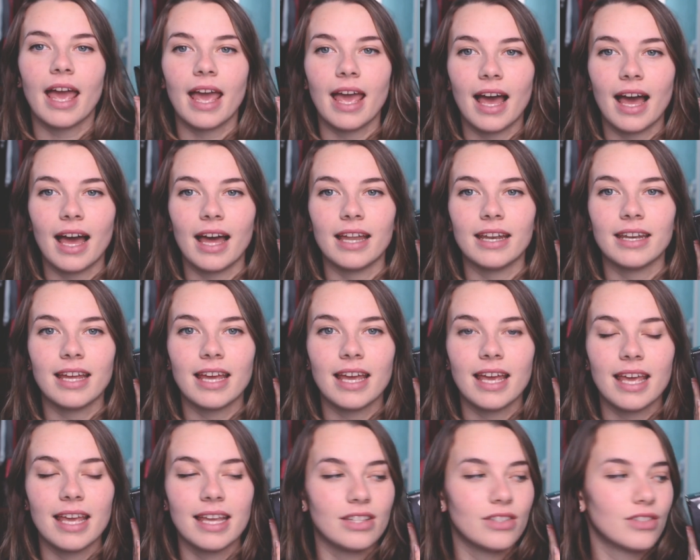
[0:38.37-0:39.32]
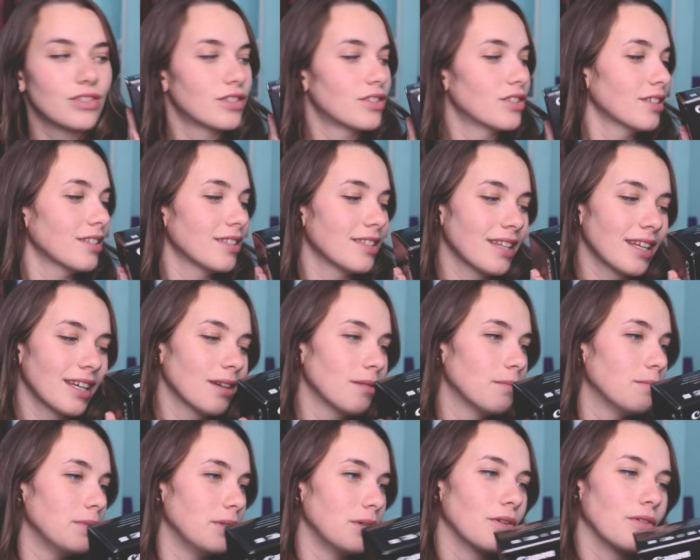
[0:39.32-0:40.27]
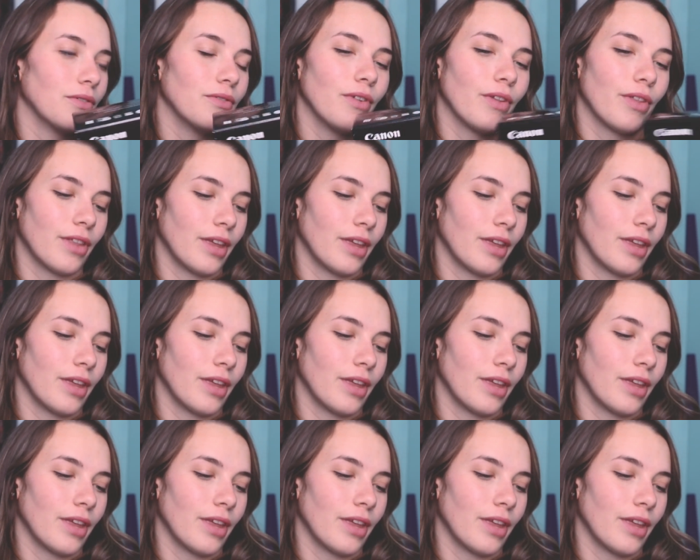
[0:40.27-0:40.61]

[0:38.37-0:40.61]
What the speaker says: and it's just like a beautiful